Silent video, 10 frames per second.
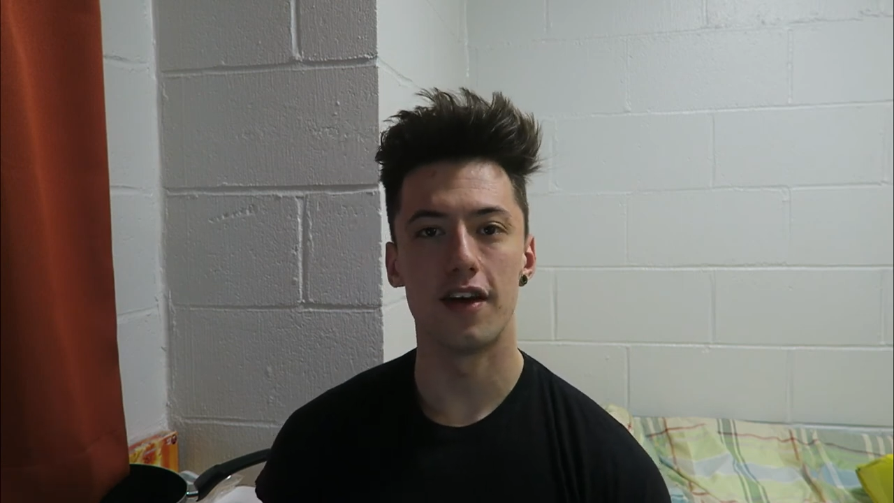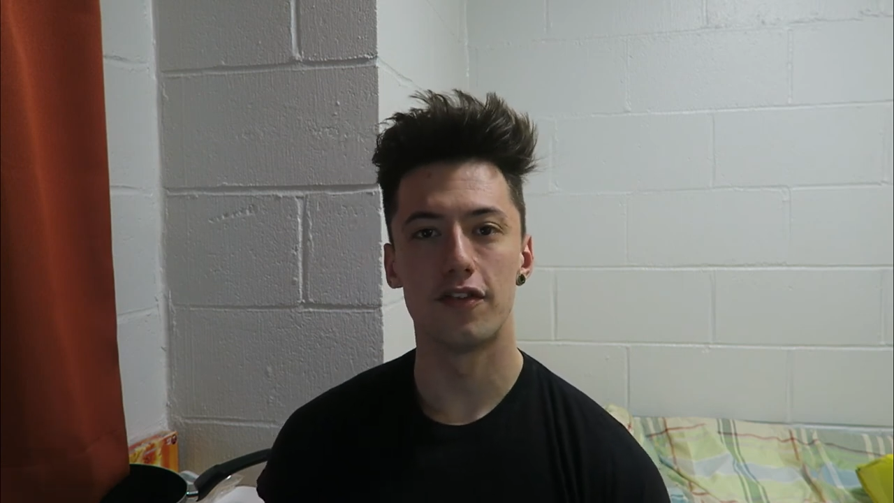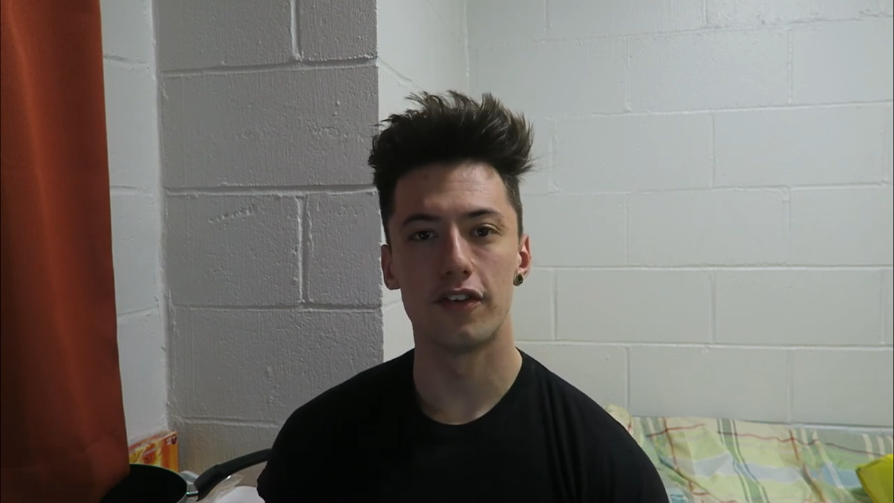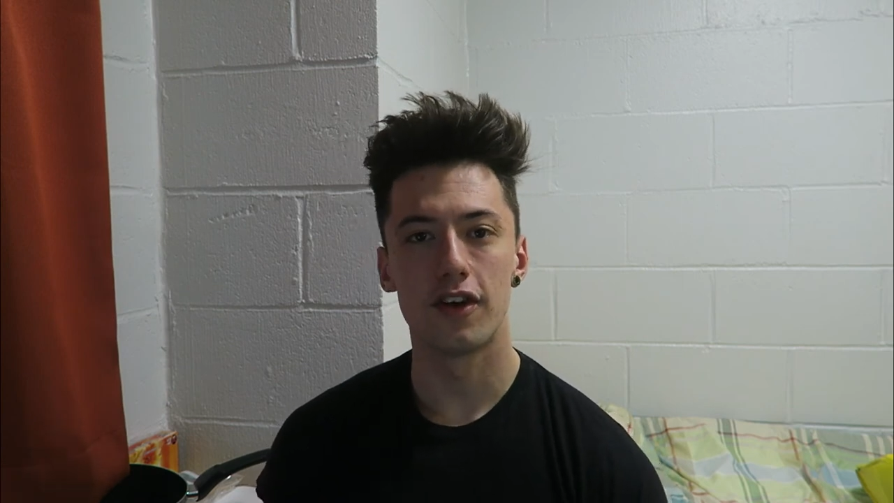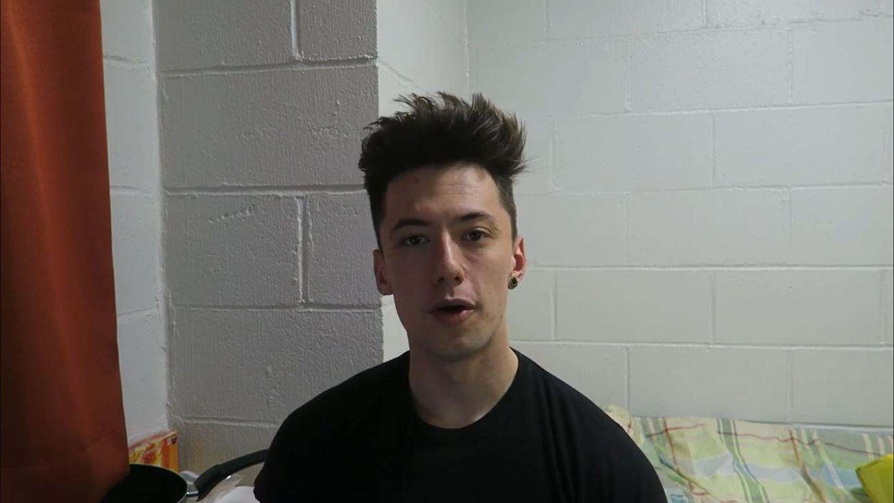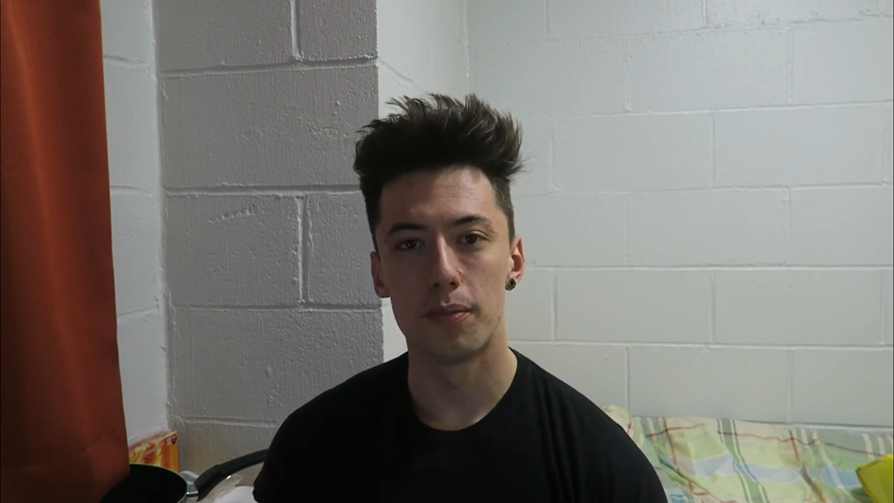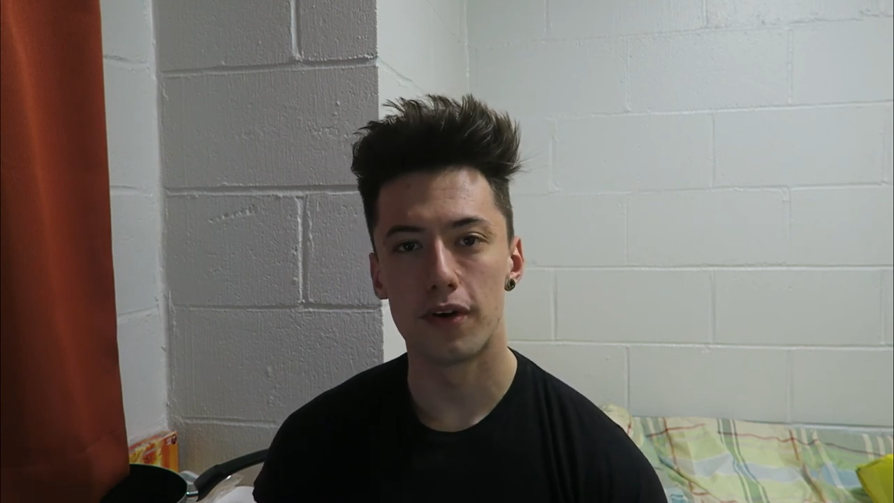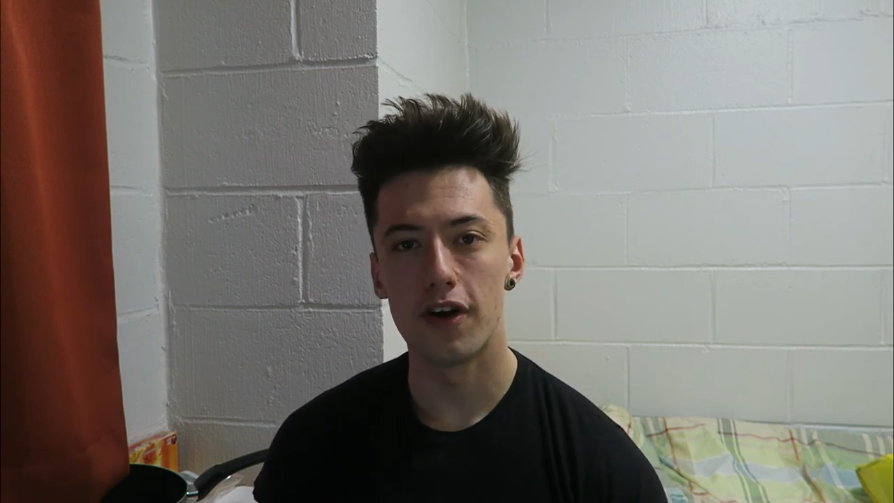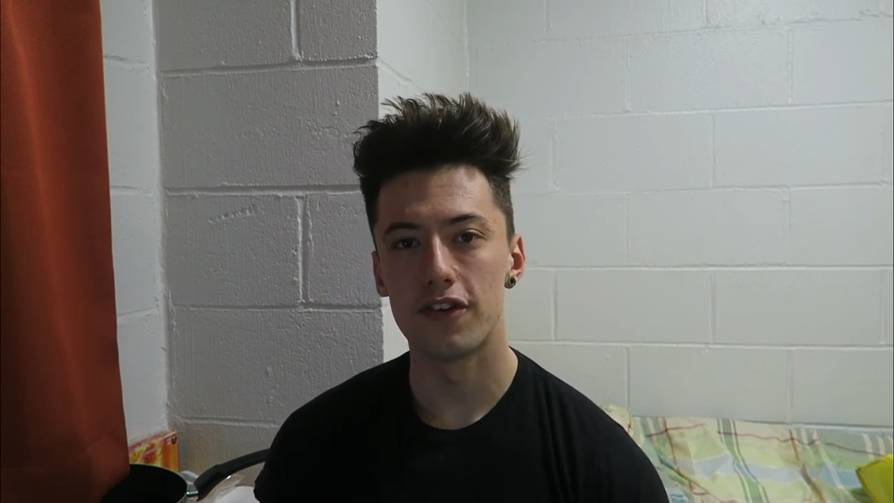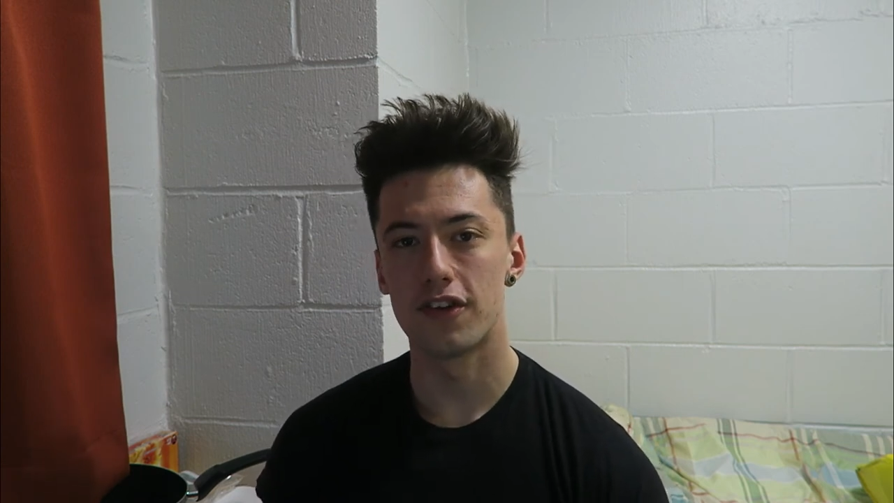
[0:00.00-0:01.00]
Therefore, they've got to
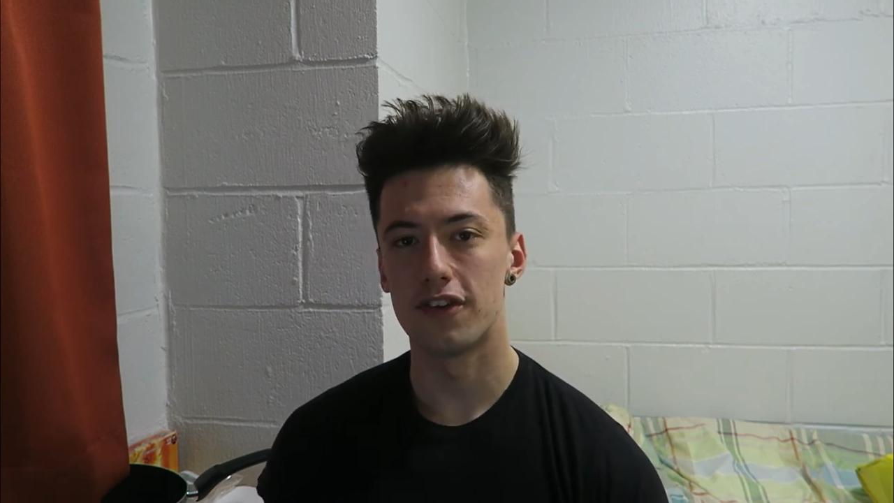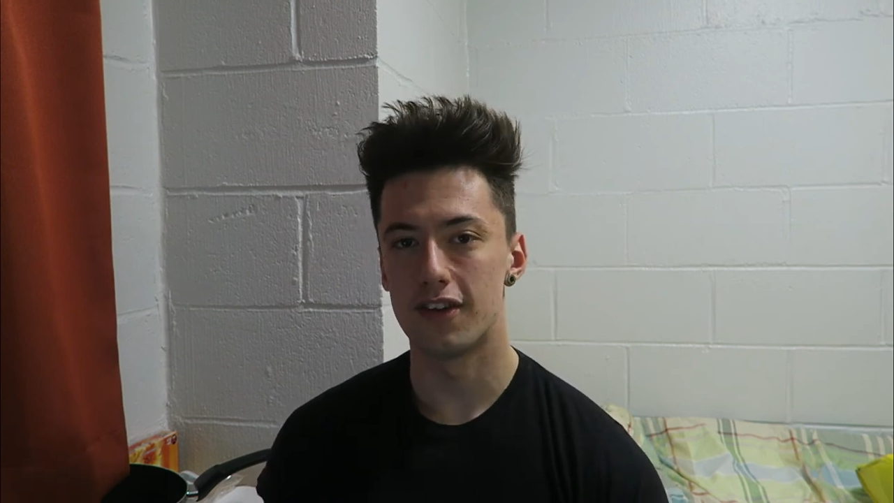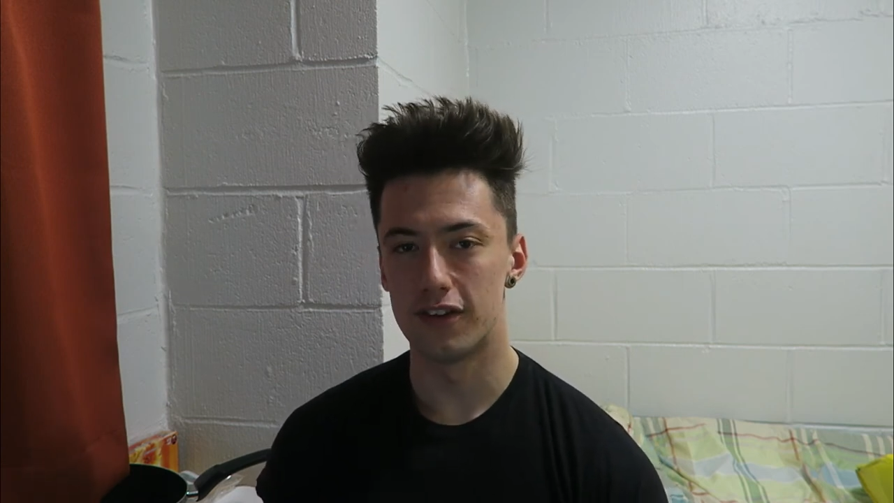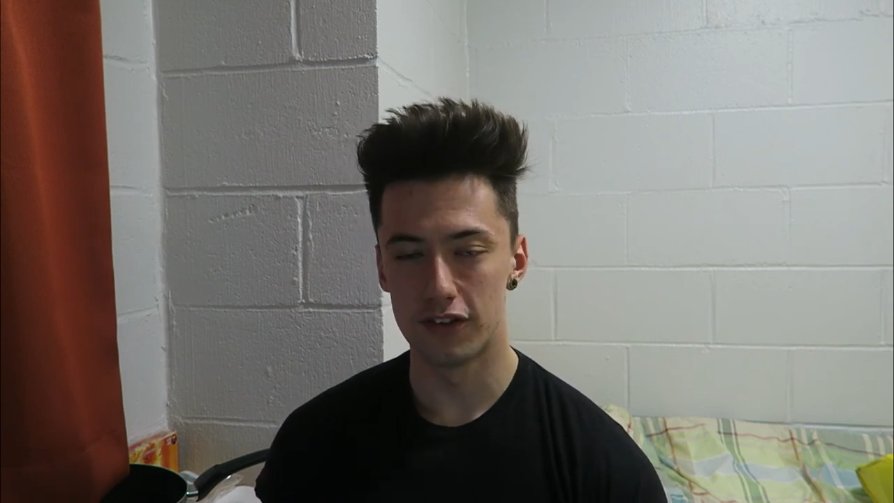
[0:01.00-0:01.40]
prioritise their